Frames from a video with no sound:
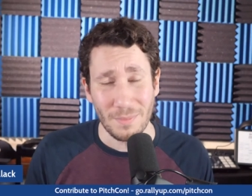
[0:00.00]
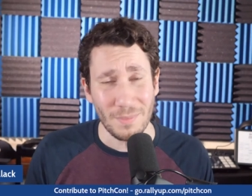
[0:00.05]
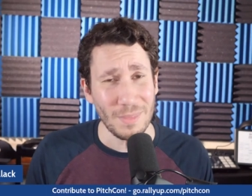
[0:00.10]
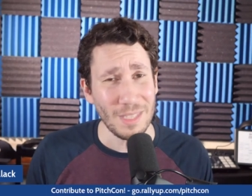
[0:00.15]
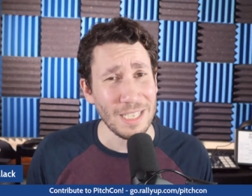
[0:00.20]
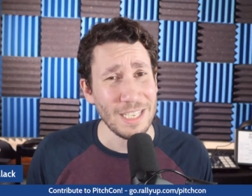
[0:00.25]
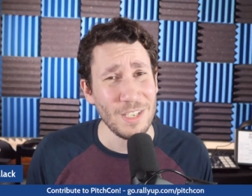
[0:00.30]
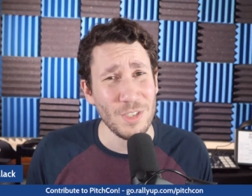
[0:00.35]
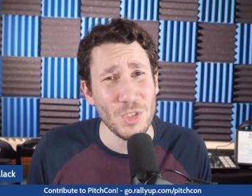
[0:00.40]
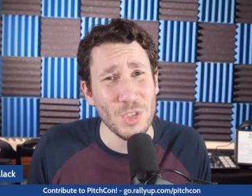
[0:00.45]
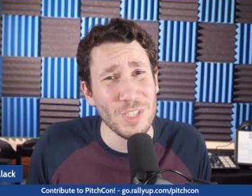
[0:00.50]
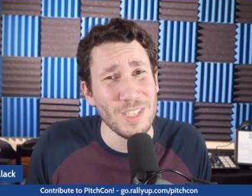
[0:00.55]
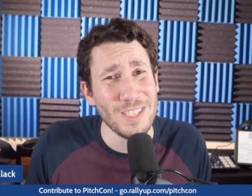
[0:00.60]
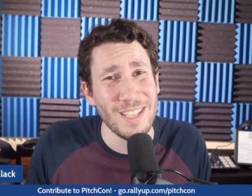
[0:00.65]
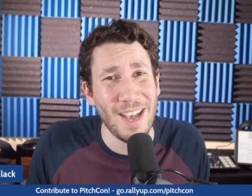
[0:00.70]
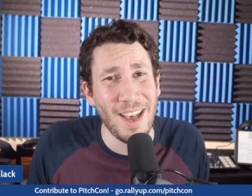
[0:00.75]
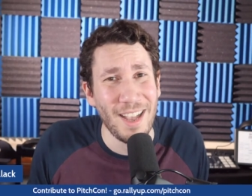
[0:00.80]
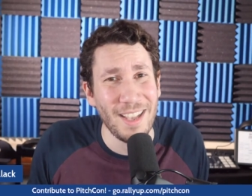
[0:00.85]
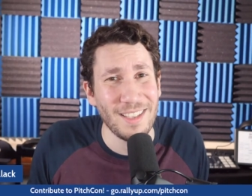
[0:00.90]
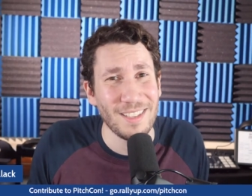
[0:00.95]
He's just
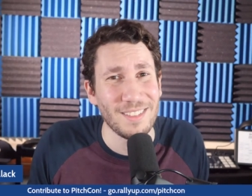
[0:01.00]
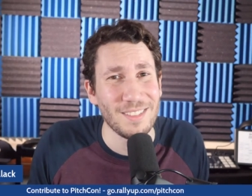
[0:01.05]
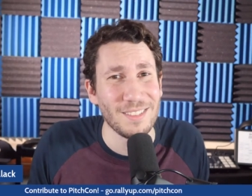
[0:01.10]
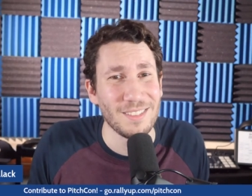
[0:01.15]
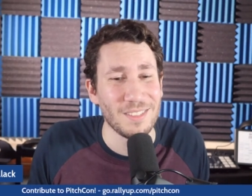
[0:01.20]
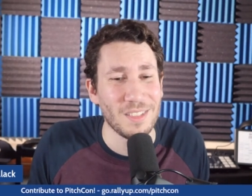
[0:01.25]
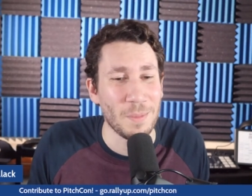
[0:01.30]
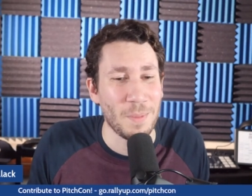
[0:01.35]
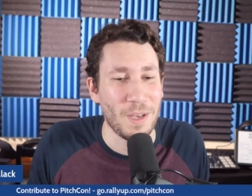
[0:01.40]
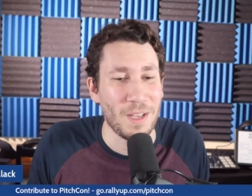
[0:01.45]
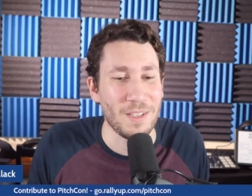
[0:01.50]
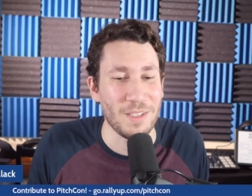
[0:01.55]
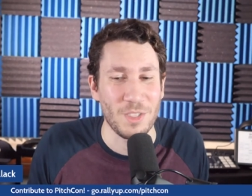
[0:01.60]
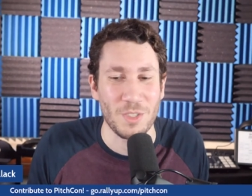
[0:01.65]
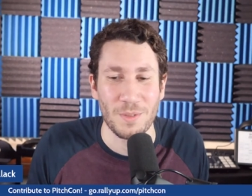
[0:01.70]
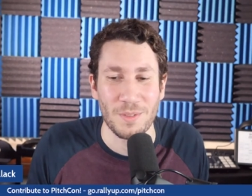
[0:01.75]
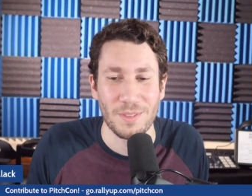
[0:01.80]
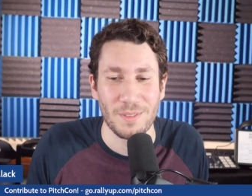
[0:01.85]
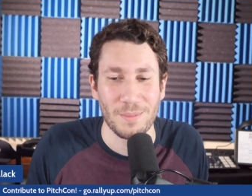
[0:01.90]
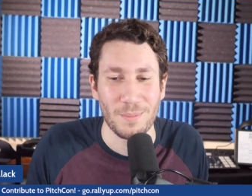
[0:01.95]
not a
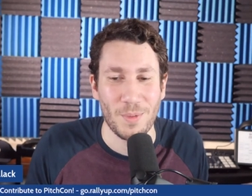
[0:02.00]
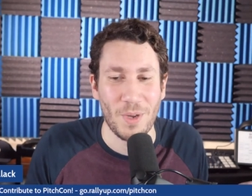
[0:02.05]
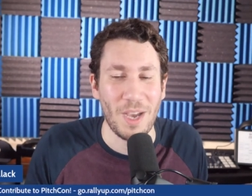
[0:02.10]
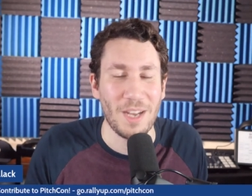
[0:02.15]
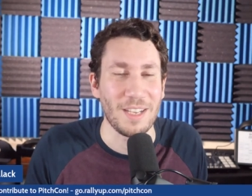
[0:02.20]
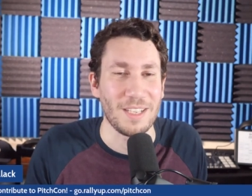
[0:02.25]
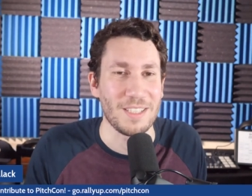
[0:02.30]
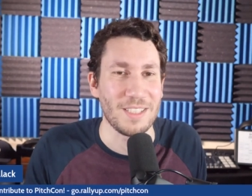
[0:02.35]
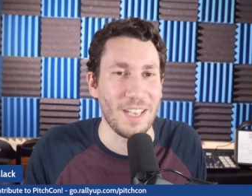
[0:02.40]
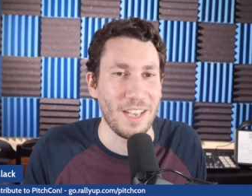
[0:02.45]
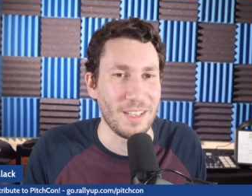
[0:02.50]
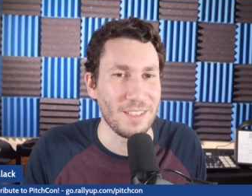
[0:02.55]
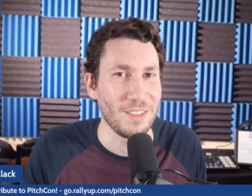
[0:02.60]
polished product yet.